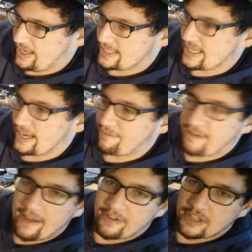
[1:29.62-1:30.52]

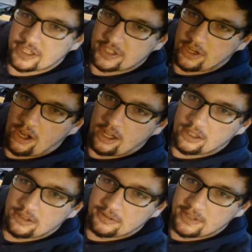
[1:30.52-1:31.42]
5 inches
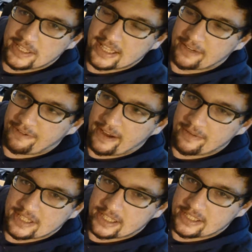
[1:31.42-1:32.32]
tall. It's like 5
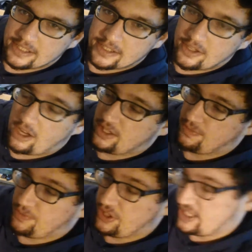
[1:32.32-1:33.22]
or 6 inches tall.
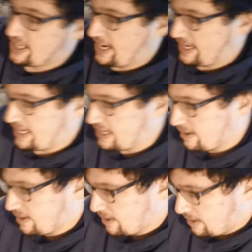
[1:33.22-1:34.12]
It's really tiny.
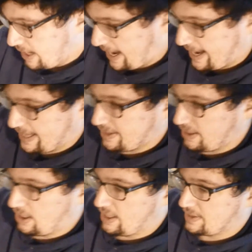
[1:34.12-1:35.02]
And
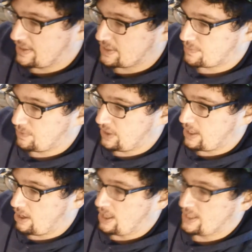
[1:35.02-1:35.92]
this
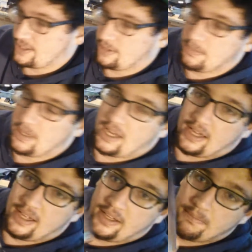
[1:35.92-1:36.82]
really awesome
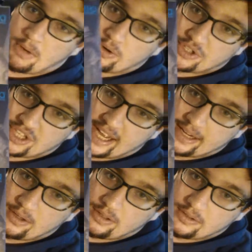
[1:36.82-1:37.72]

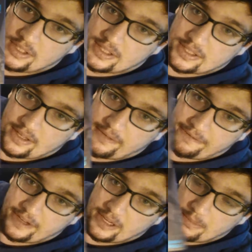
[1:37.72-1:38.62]
motorcycle, this
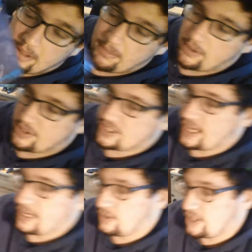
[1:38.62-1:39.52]
Figma
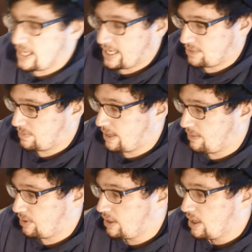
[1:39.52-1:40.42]
motorcycle, EX Ride
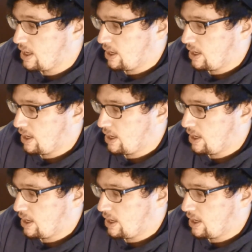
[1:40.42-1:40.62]
one,